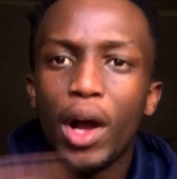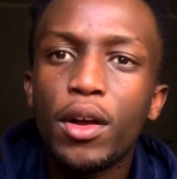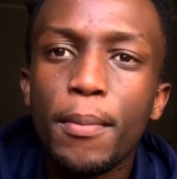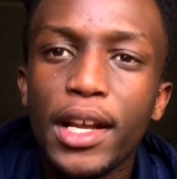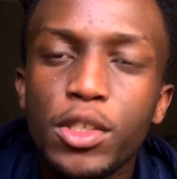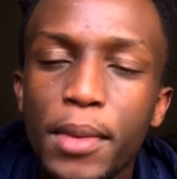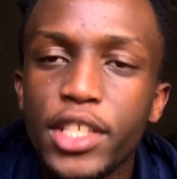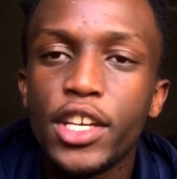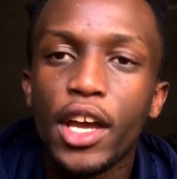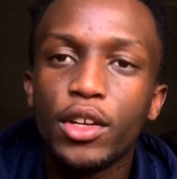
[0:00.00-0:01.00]
Welcome back to my
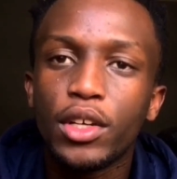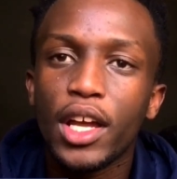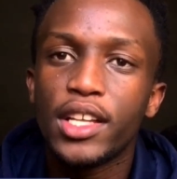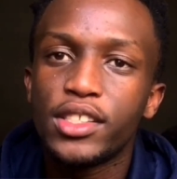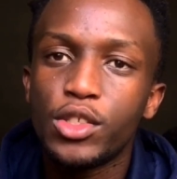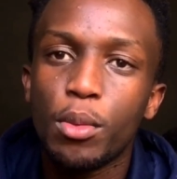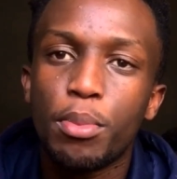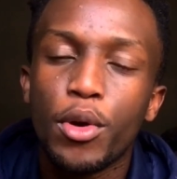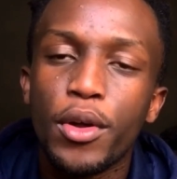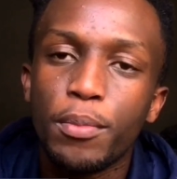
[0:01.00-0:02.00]
channel, guys. It's your
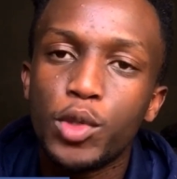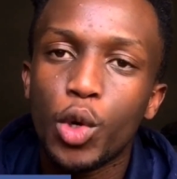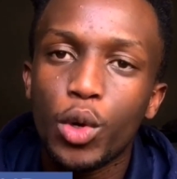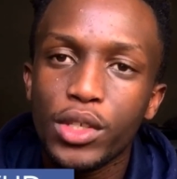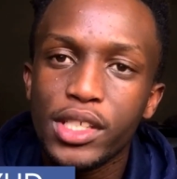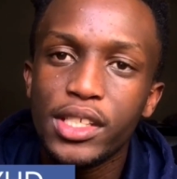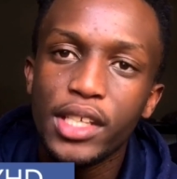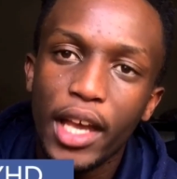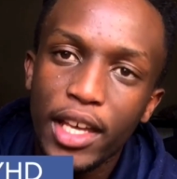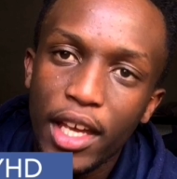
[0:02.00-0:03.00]
boy
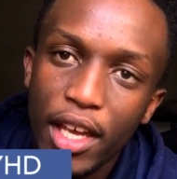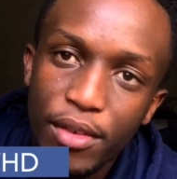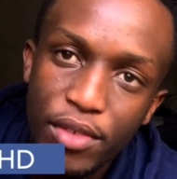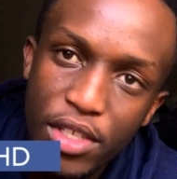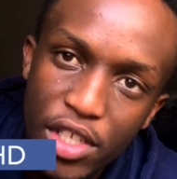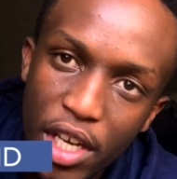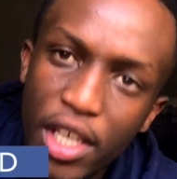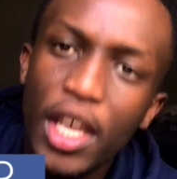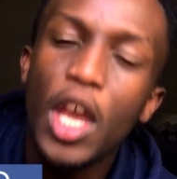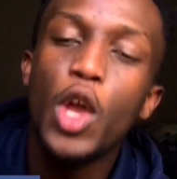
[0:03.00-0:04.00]
Mtokozisi, aka
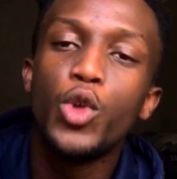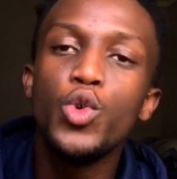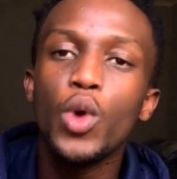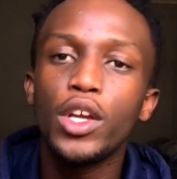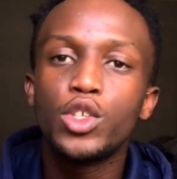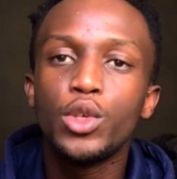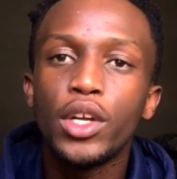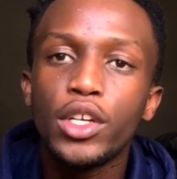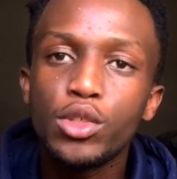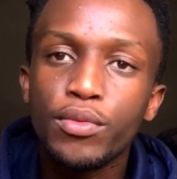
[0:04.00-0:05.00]
VJ. You are
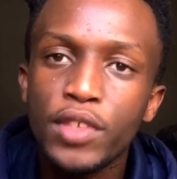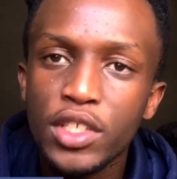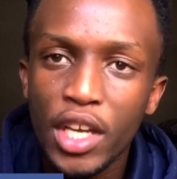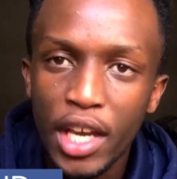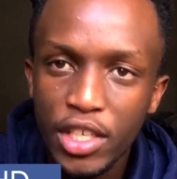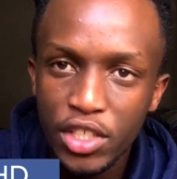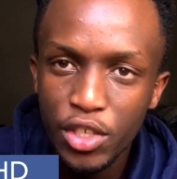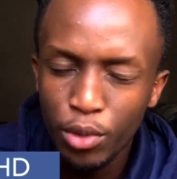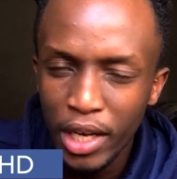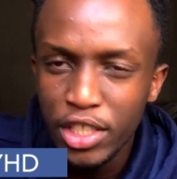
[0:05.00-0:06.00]
tuning into VJ
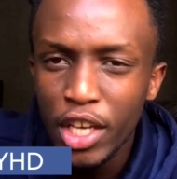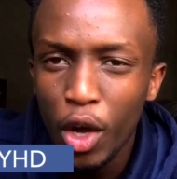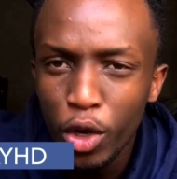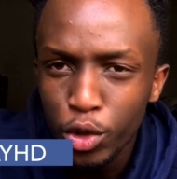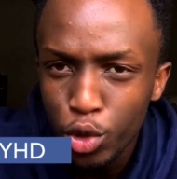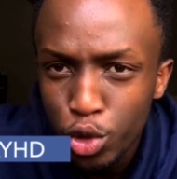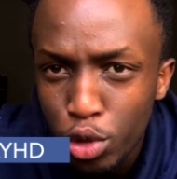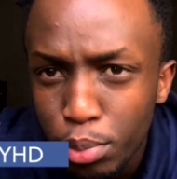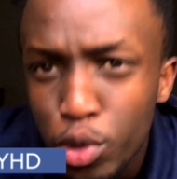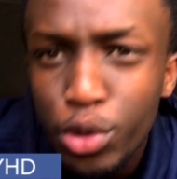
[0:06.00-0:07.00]
HD right here on
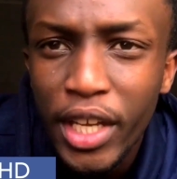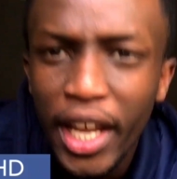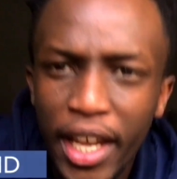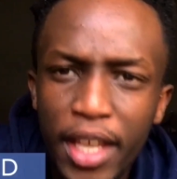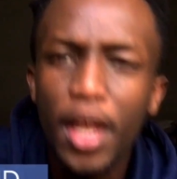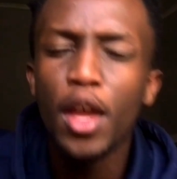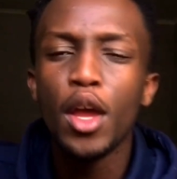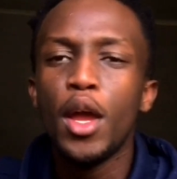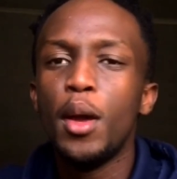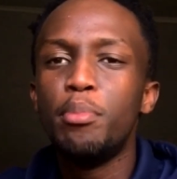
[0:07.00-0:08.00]
YouTube today
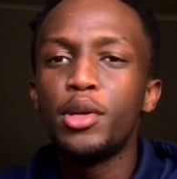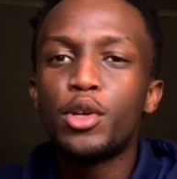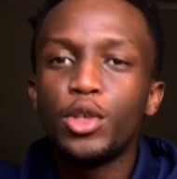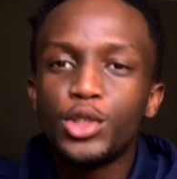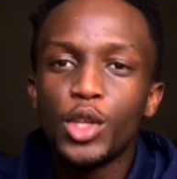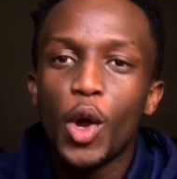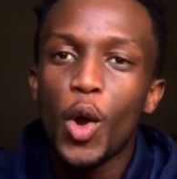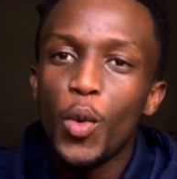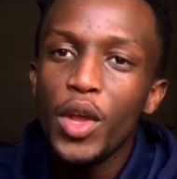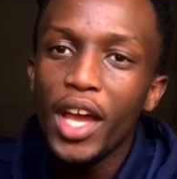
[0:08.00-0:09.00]
because
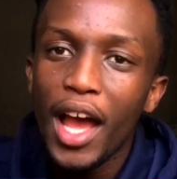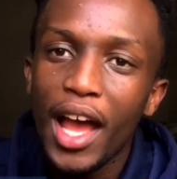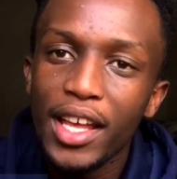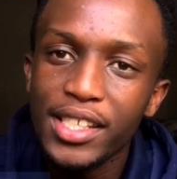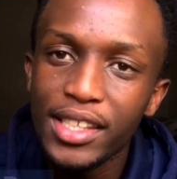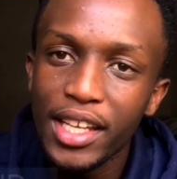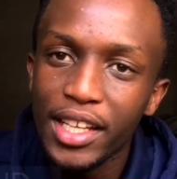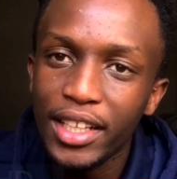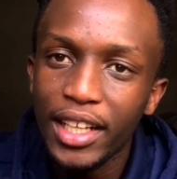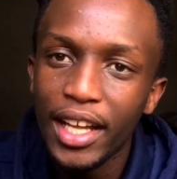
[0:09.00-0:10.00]

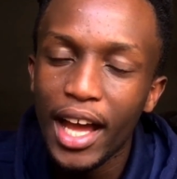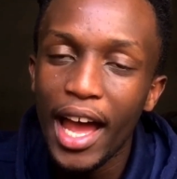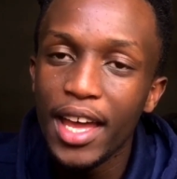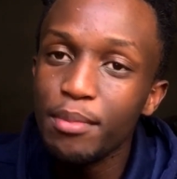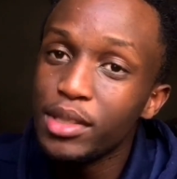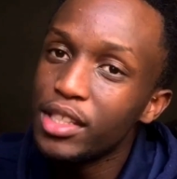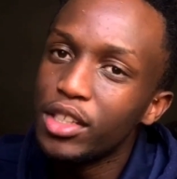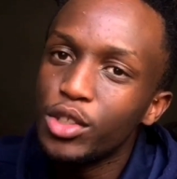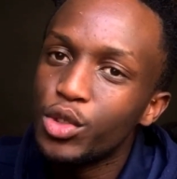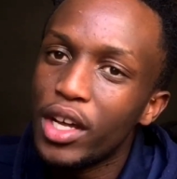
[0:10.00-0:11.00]
I am
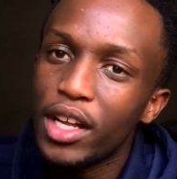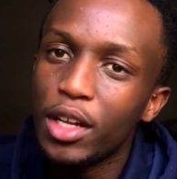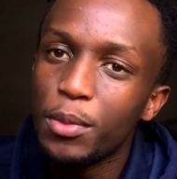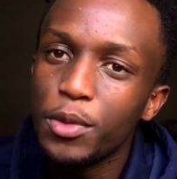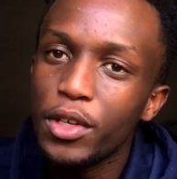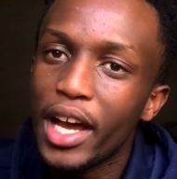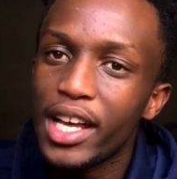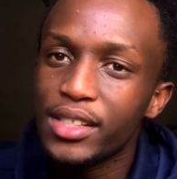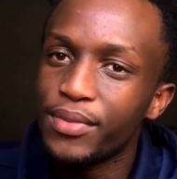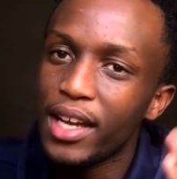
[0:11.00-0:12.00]
still trying to help you
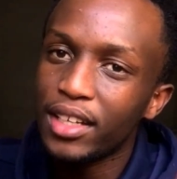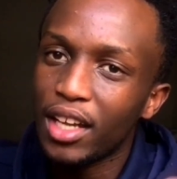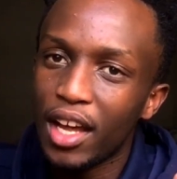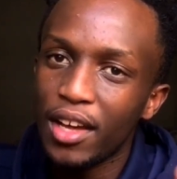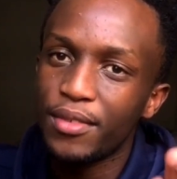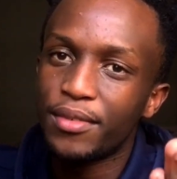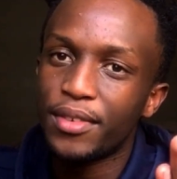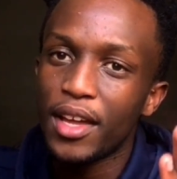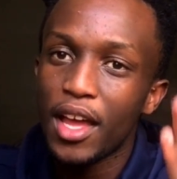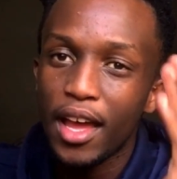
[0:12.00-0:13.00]
guys find
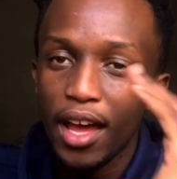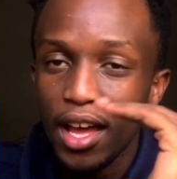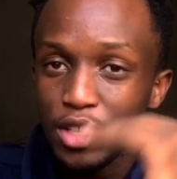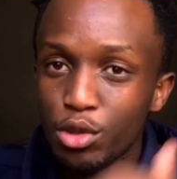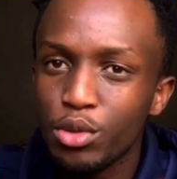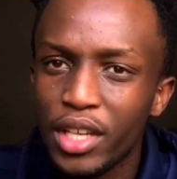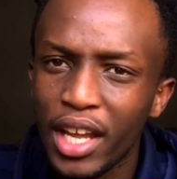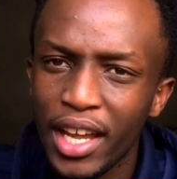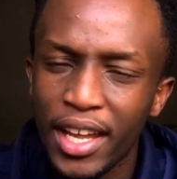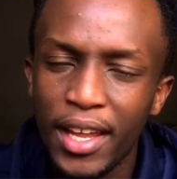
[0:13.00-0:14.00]
love. And
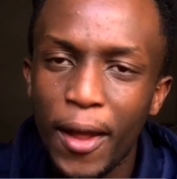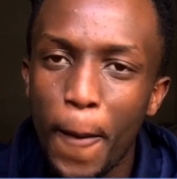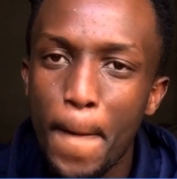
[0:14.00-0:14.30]
today